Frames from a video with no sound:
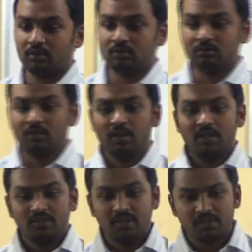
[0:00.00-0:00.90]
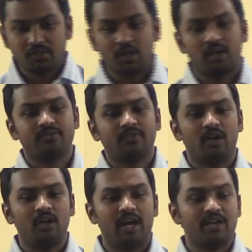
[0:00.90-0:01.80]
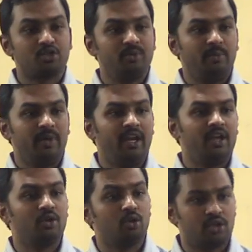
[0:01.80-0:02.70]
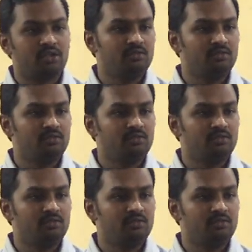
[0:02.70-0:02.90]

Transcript: Now, this shortfall has to be made